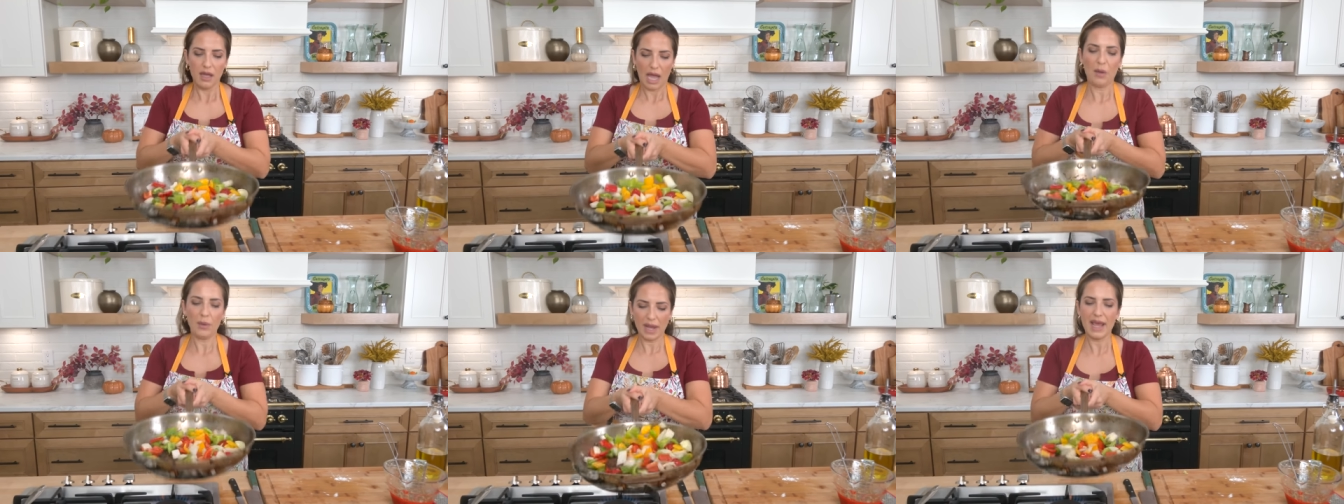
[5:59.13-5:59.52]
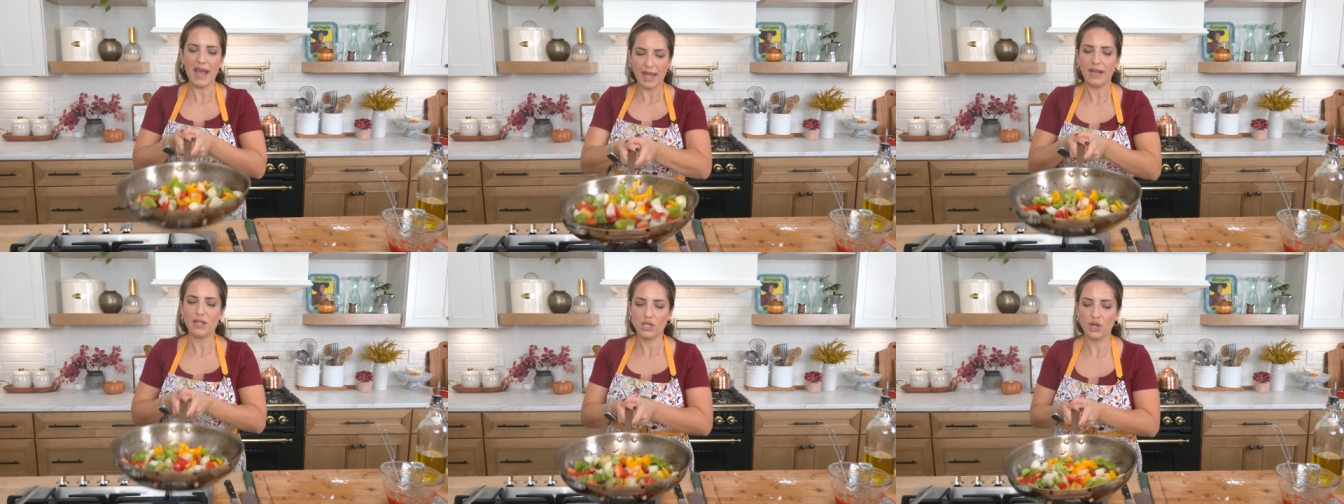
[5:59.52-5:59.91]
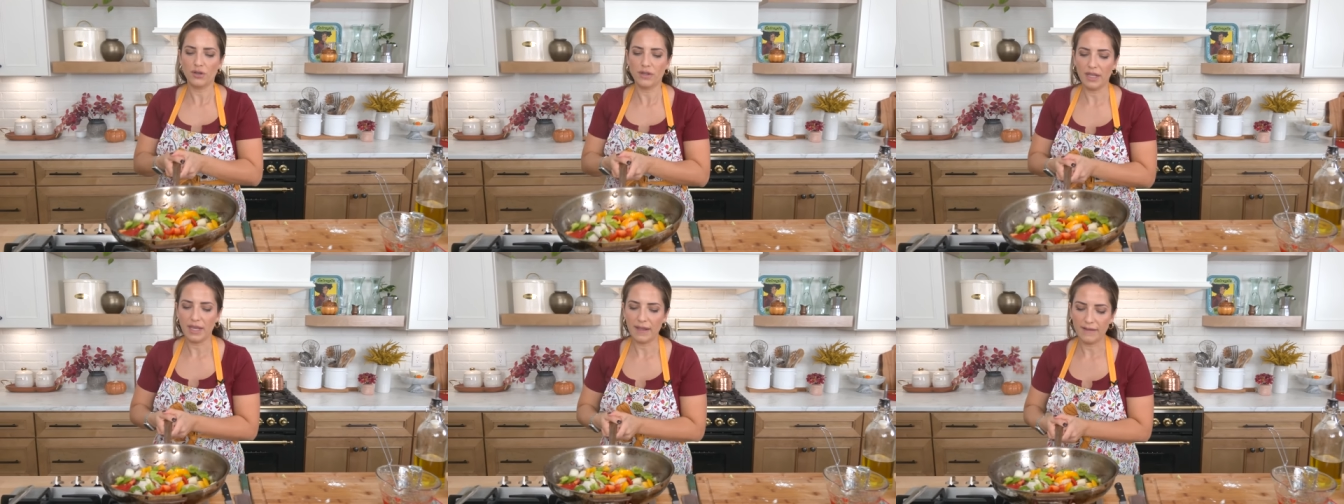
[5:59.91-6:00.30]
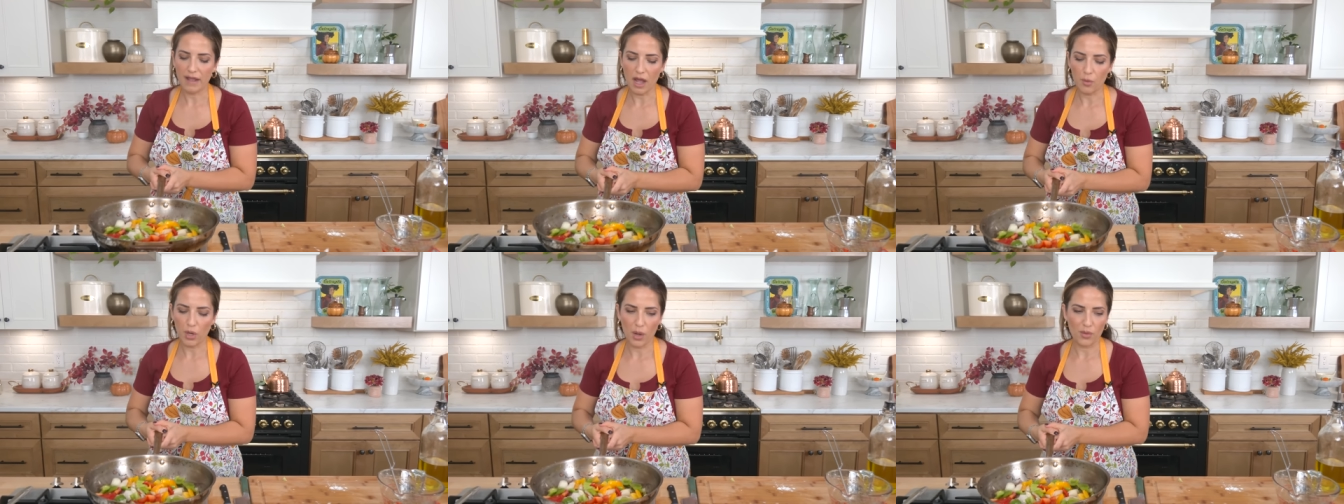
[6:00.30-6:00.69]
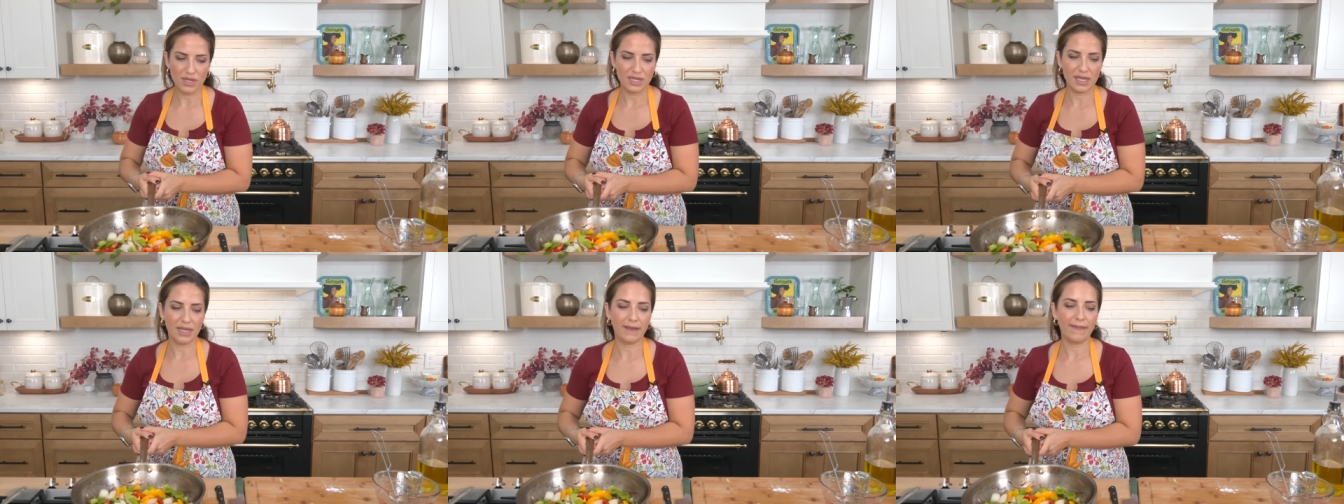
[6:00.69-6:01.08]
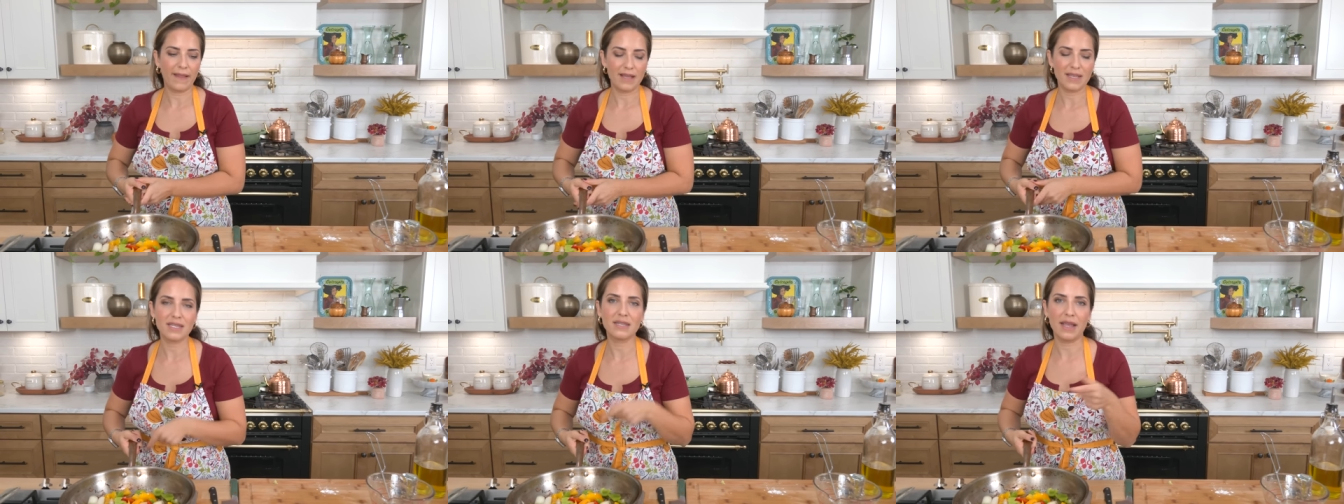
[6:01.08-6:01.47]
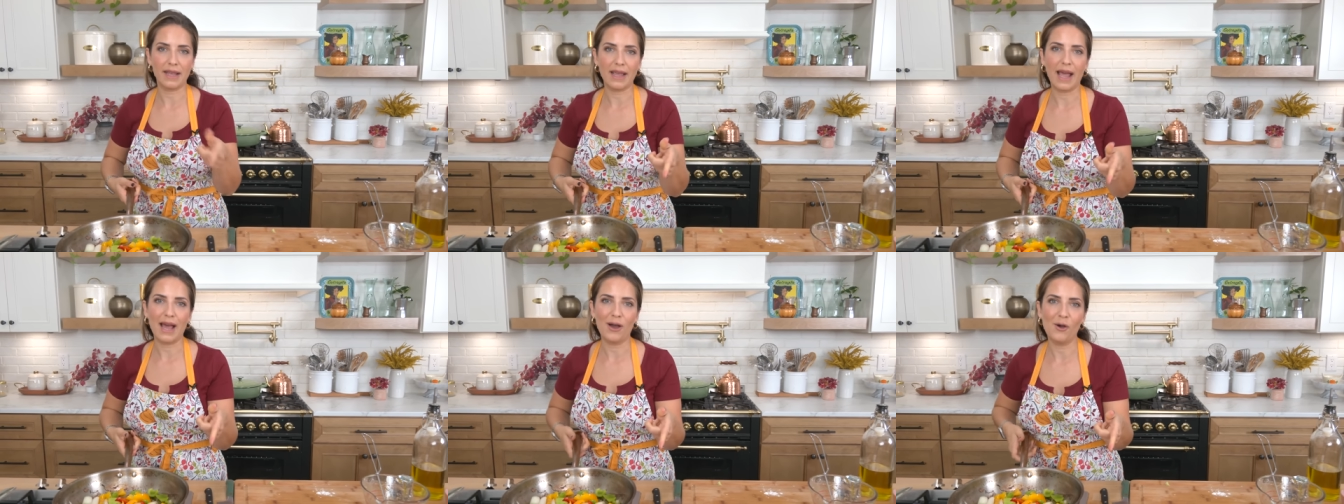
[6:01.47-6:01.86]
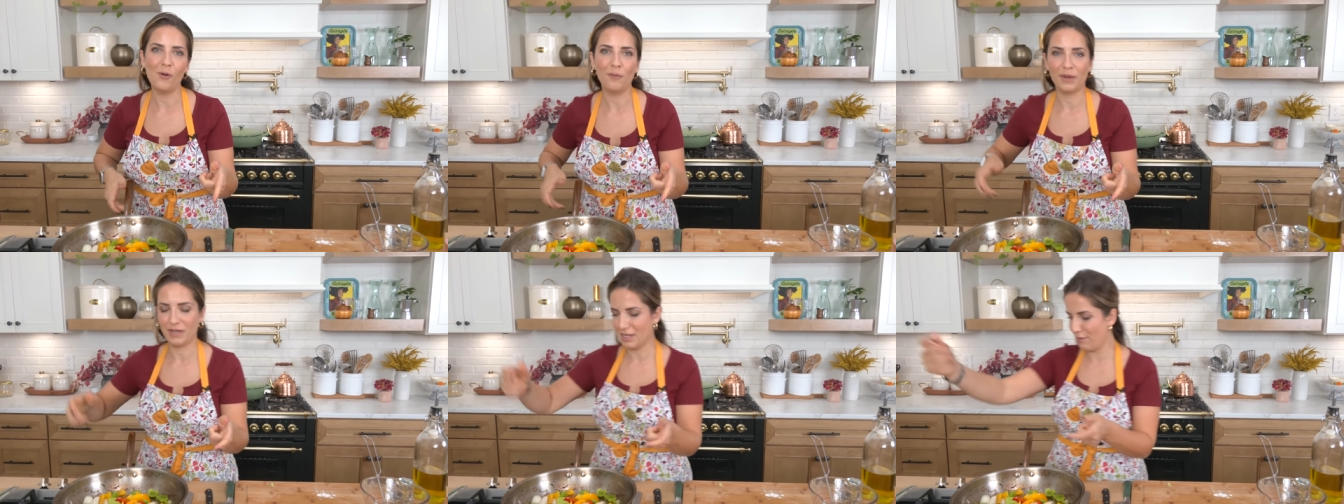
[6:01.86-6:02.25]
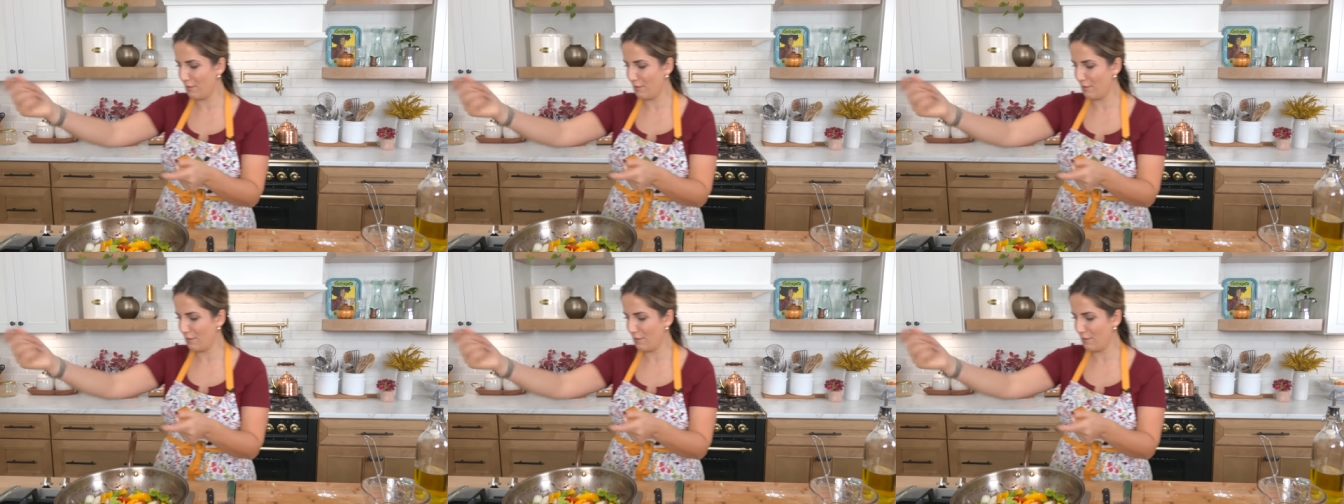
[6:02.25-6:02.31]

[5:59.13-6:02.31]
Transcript: I went ahead and turned the heat down when I was taking the steak out because